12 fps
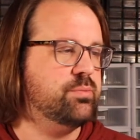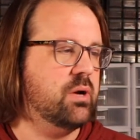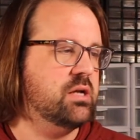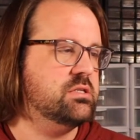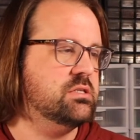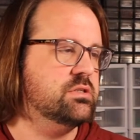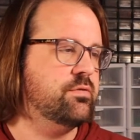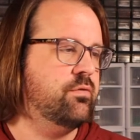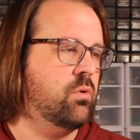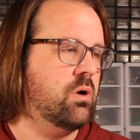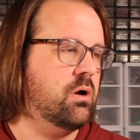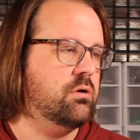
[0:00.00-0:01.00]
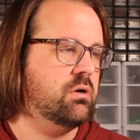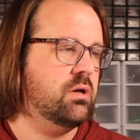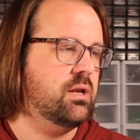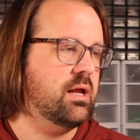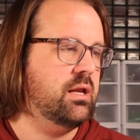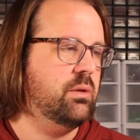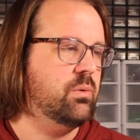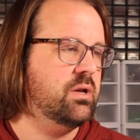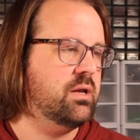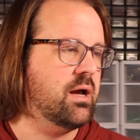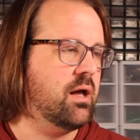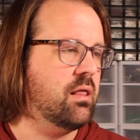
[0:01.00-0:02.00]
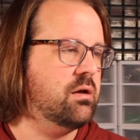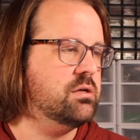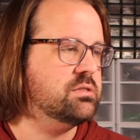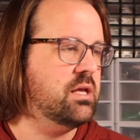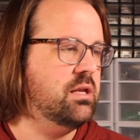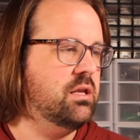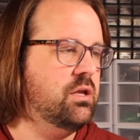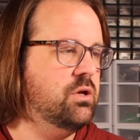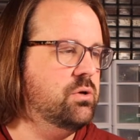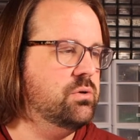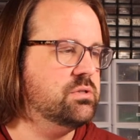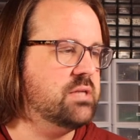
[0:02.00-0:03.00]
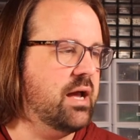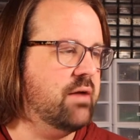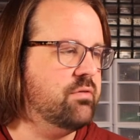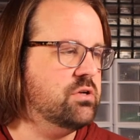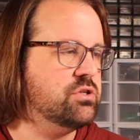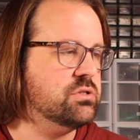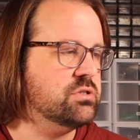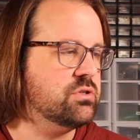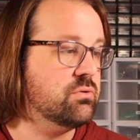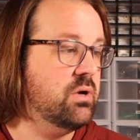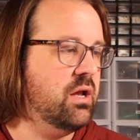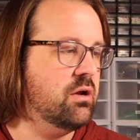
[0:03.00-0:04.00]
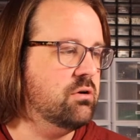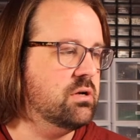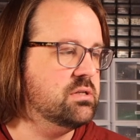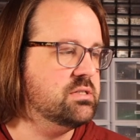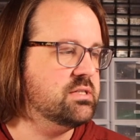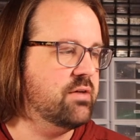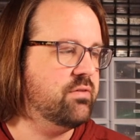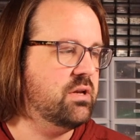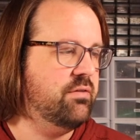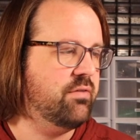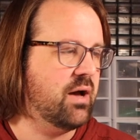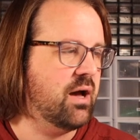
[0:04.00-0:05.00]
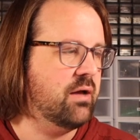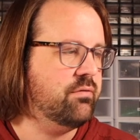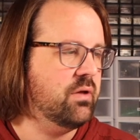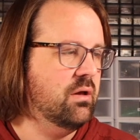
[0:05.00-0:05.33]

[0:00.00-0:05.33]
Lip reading: price is $491 and used average is $375.